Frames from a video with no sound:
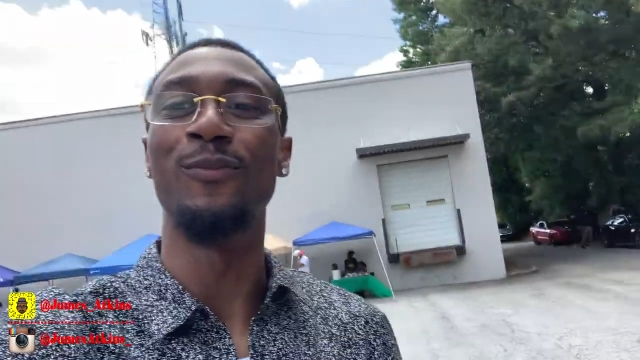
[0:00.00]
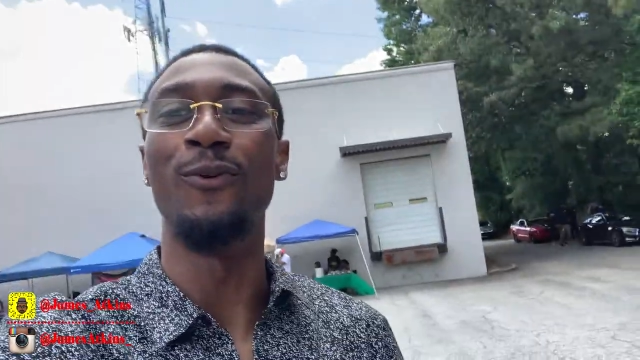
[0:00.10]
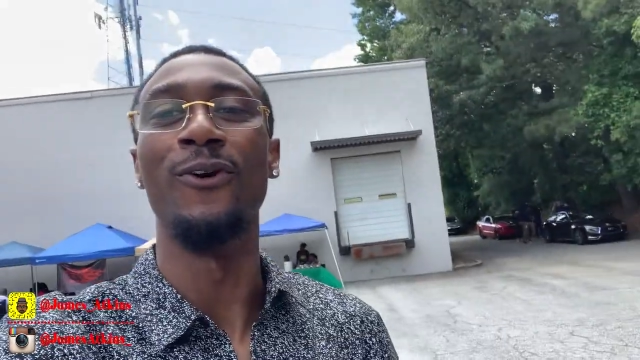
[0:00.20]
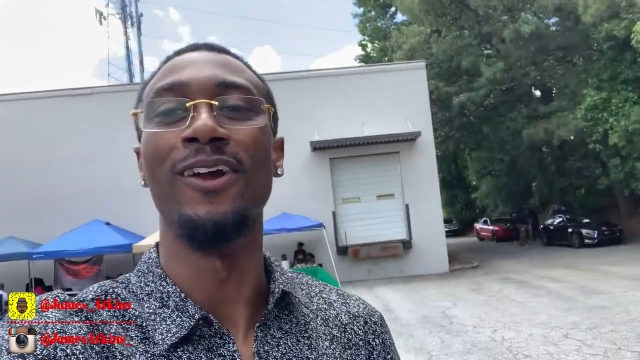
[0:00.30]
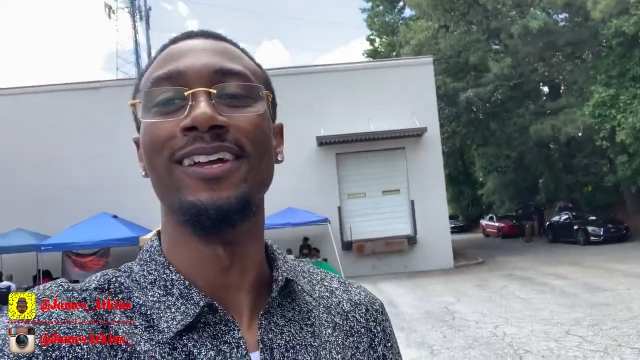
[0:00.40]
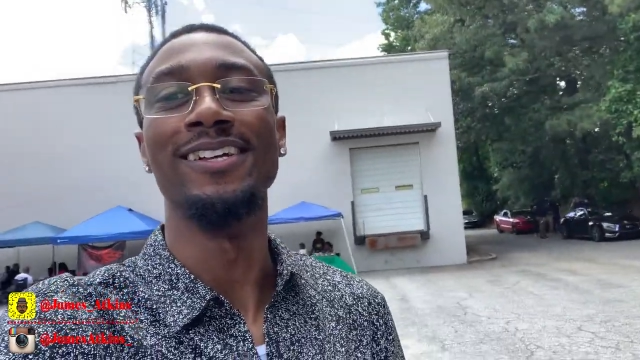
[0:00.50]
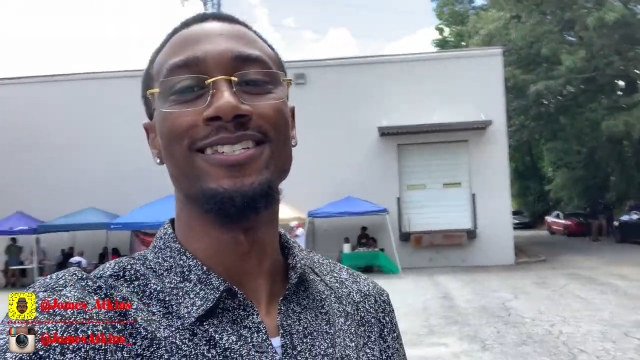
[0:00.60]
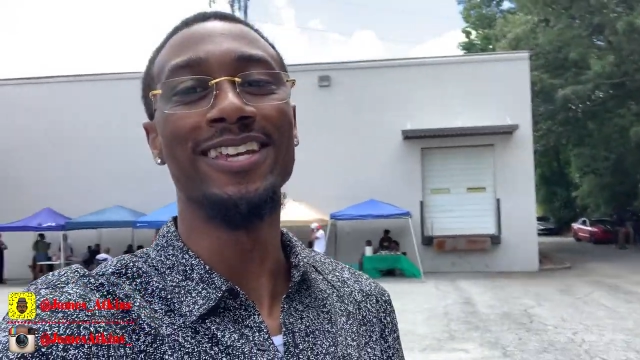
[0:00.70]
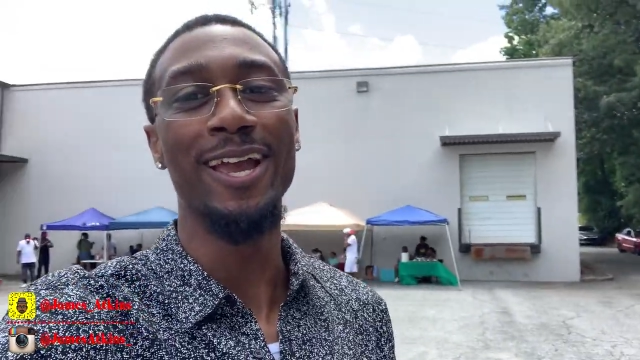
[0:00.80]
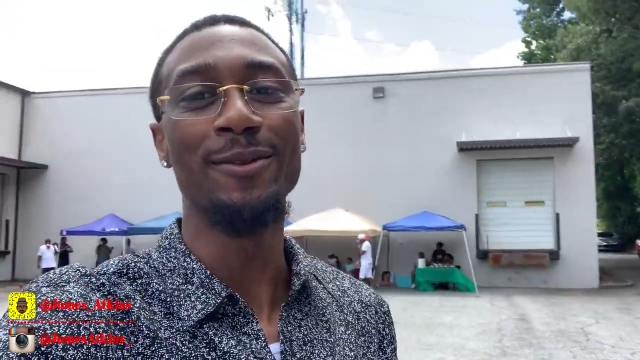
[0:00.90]
boy
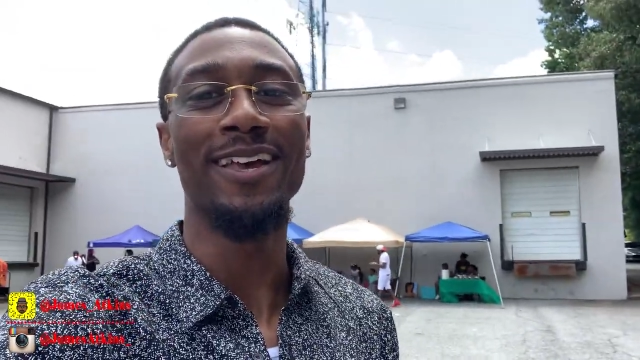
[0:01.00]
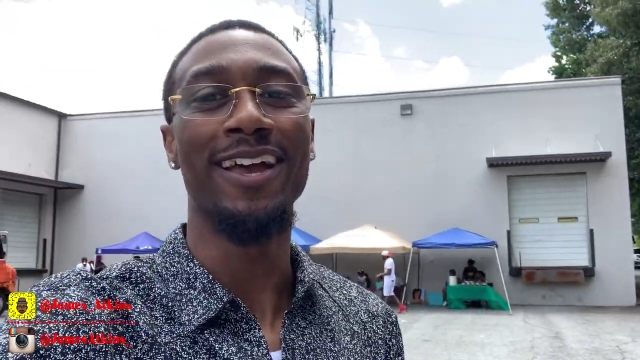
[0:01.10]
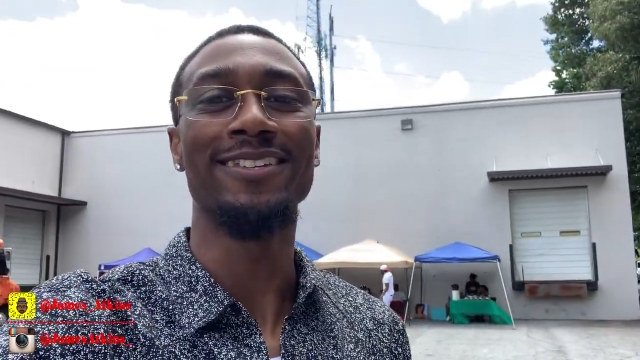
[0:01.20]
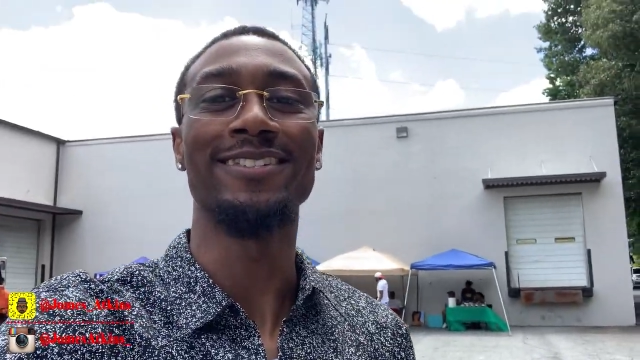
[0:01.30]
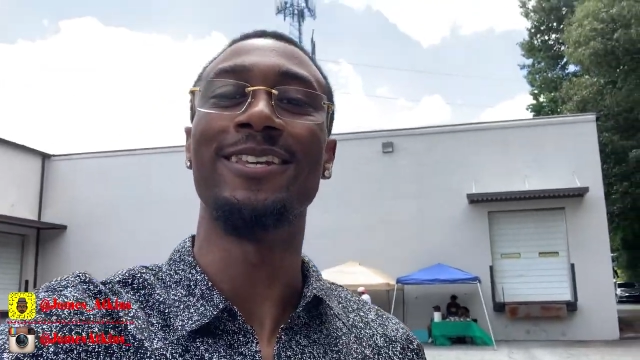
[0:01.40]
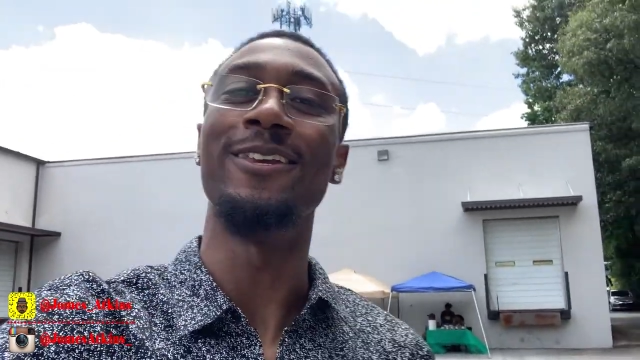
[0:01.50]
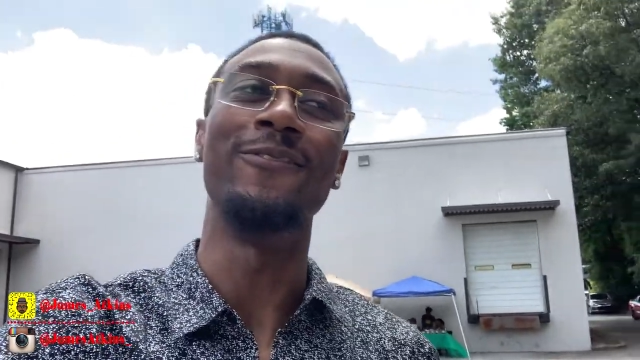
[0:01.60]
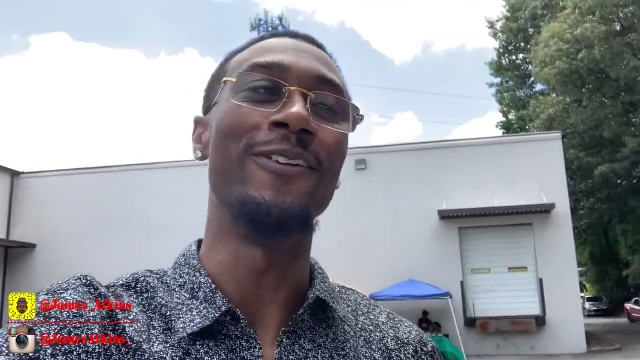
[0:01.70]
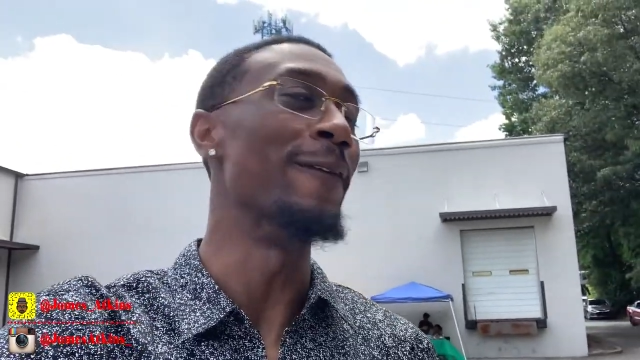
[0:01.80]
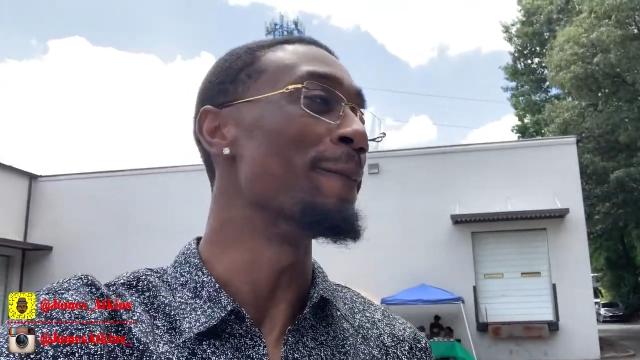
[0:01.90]
James Atkins
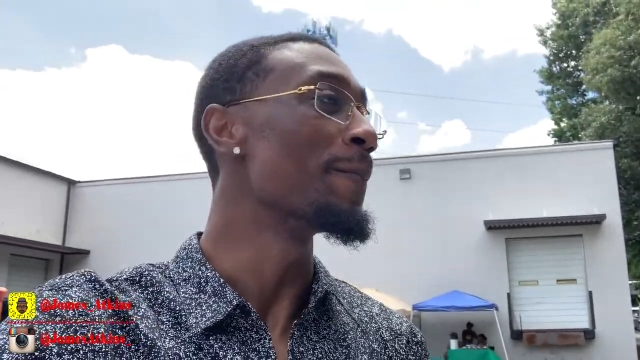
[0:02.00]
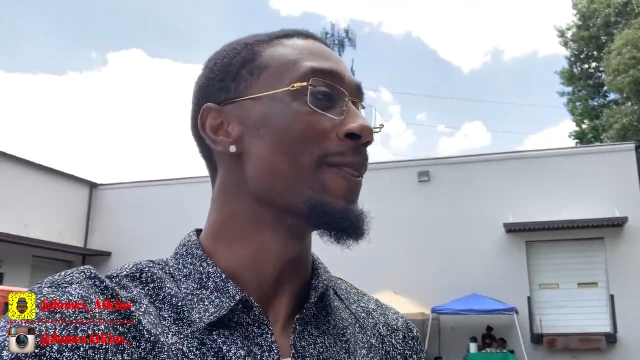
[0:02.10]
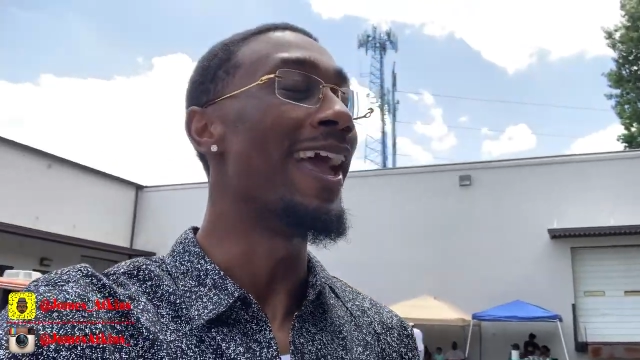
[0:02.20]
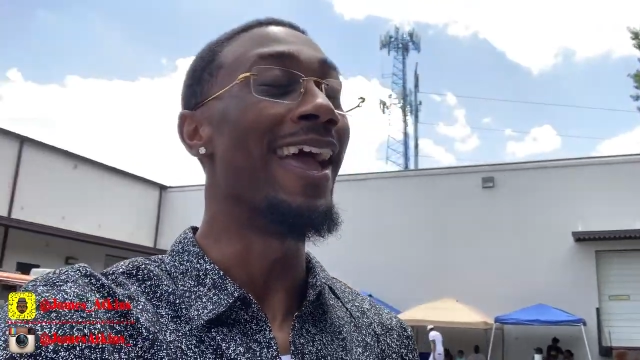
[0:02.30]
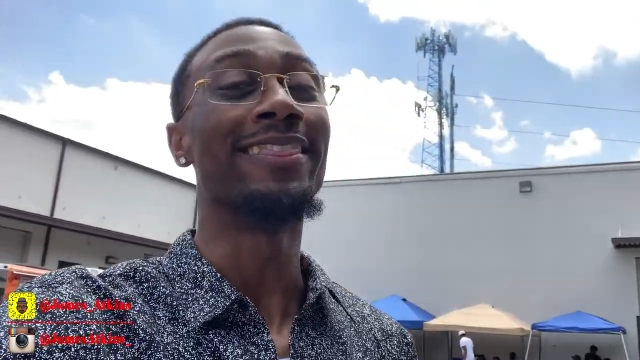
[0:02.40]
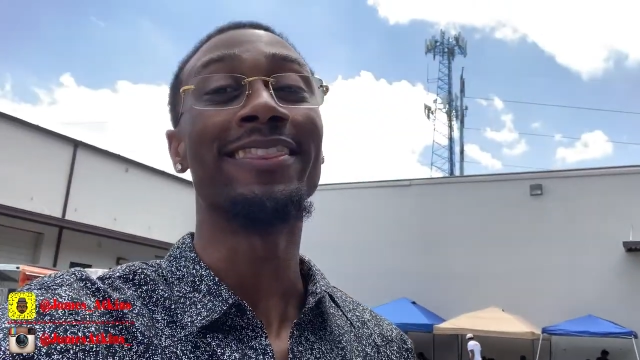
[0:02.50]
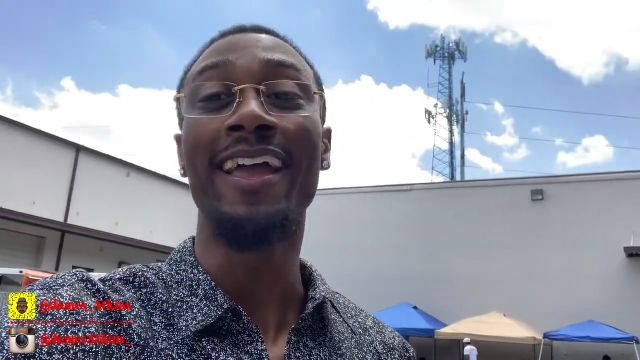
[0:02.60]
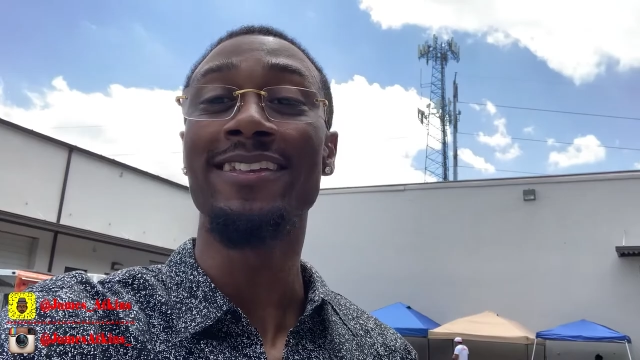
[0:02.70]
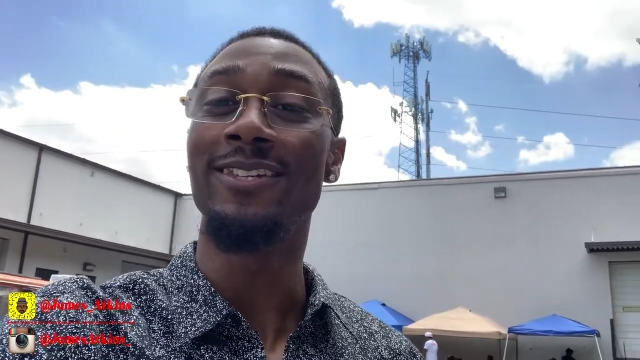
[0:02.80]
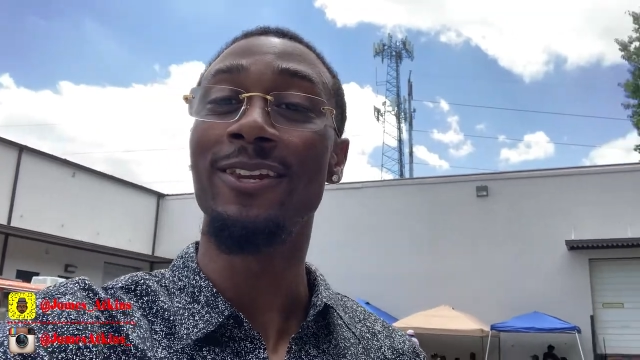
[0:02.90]
TV, and
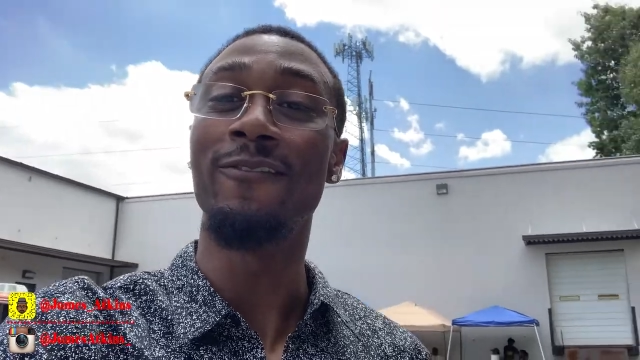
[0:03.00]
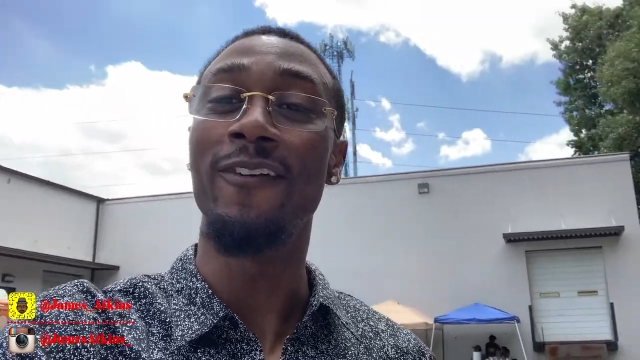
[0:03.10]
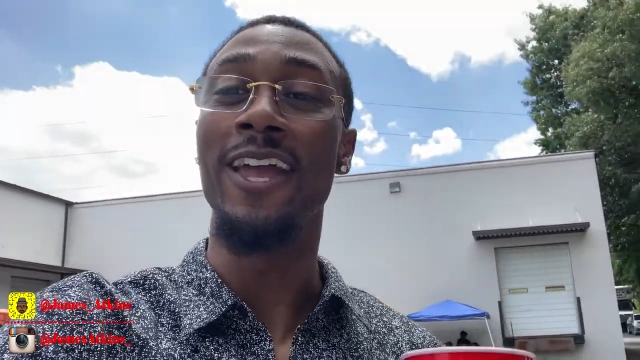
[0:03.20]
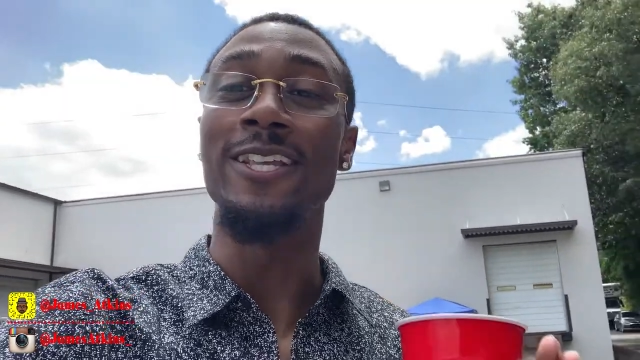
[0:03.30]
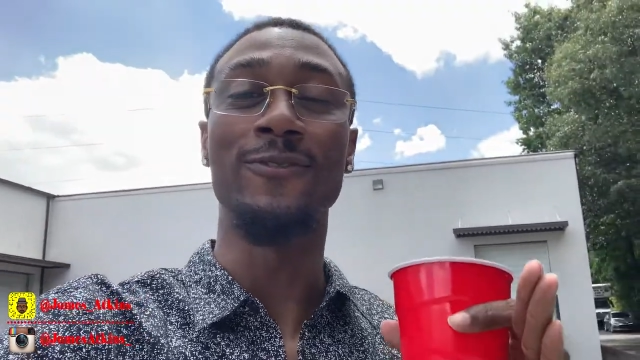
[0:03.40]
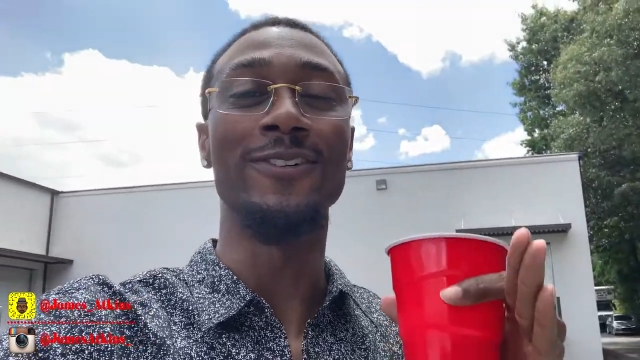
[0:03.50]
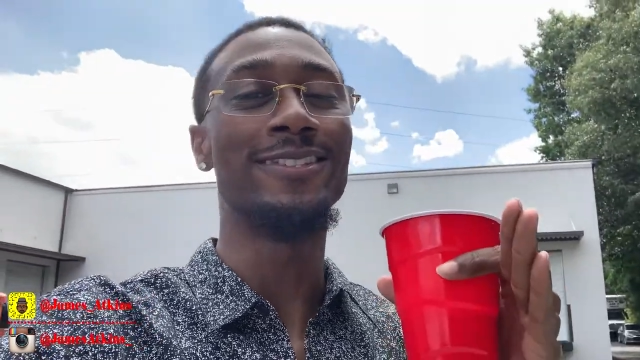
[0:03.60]
thanks in advance for